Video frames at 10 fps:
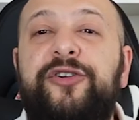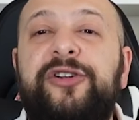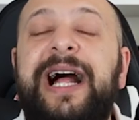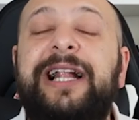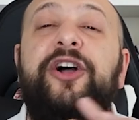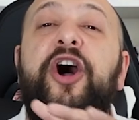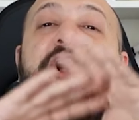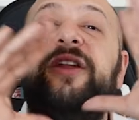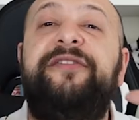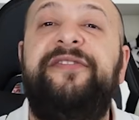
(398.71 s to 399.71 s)
Ronaldo
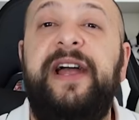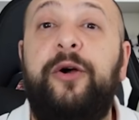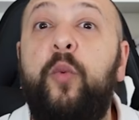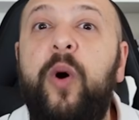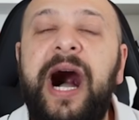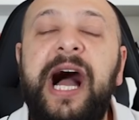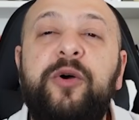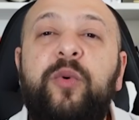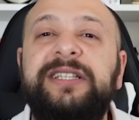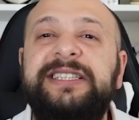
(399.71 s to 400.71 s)
an affair. Why
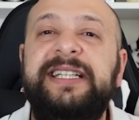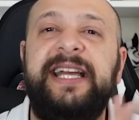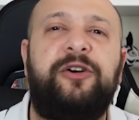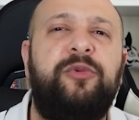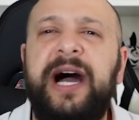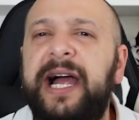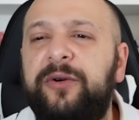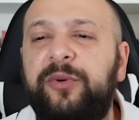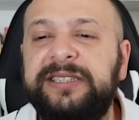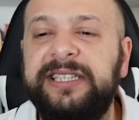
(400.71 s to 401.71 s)
was he there? Why
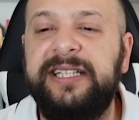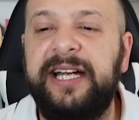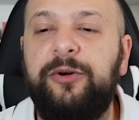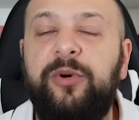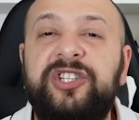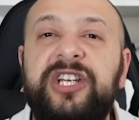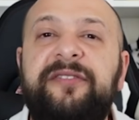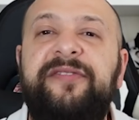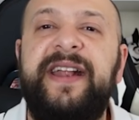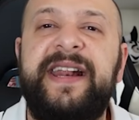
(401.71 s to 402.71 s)
was he there
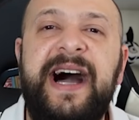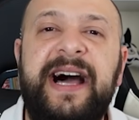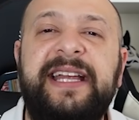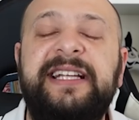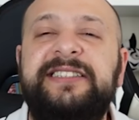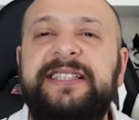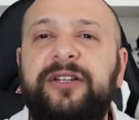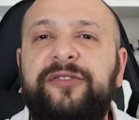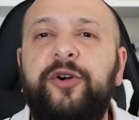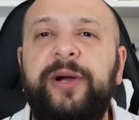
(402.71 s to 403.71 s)
watching Ferrari? Ferrari
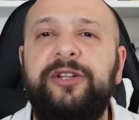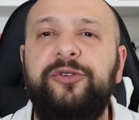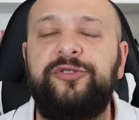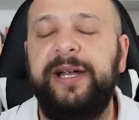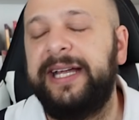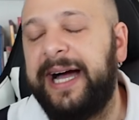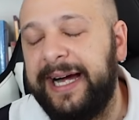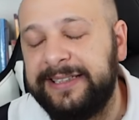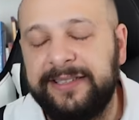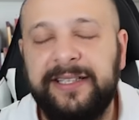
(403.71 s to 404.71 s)
instead of going to train,
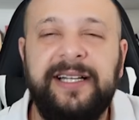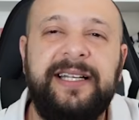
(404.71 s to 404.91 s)
guys.